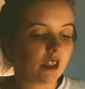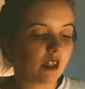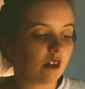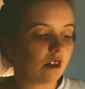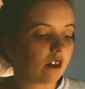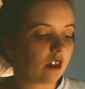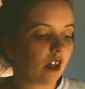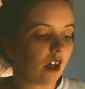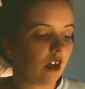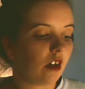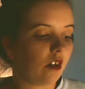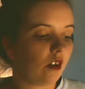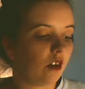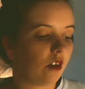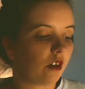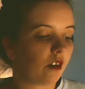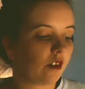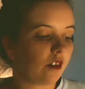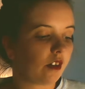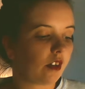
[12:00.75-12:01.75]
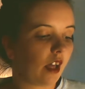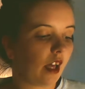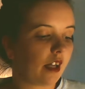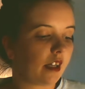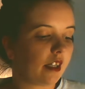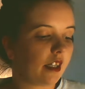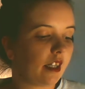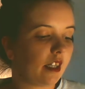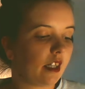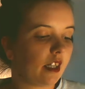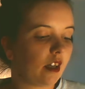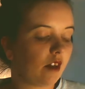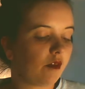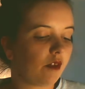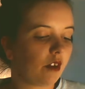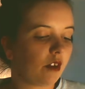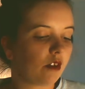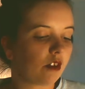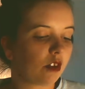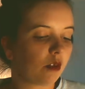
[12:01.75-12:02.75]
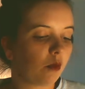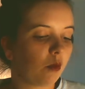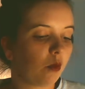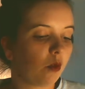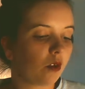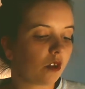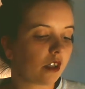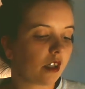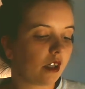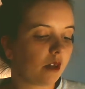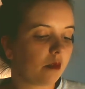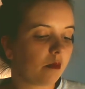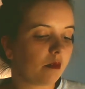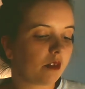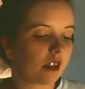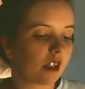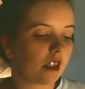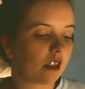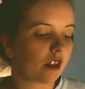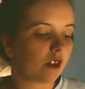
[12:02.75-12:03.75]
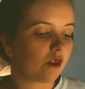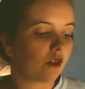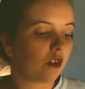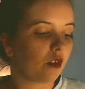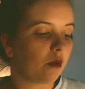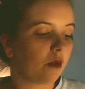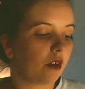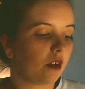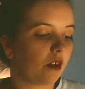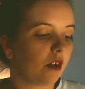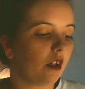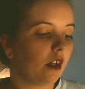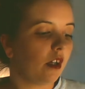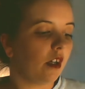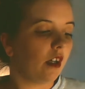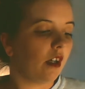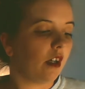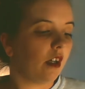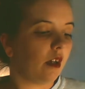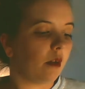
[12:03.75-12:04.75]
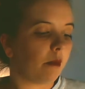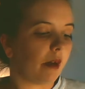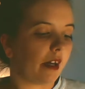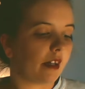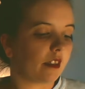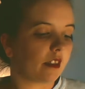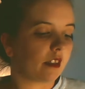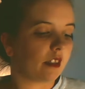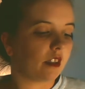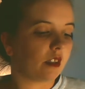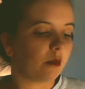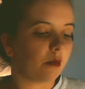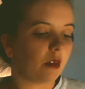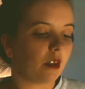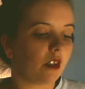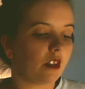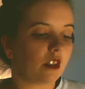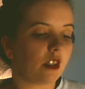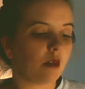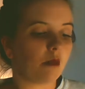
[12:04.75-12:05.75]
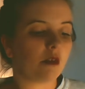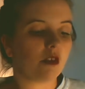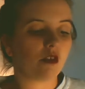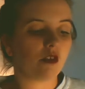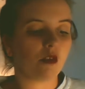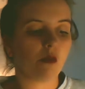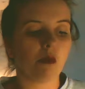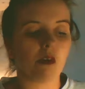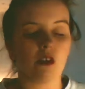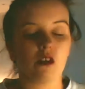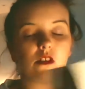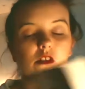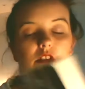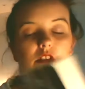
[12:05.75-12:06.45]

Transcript: and dialogue that neatly evokes the wartime sense of humour, packs a surprising emotional punch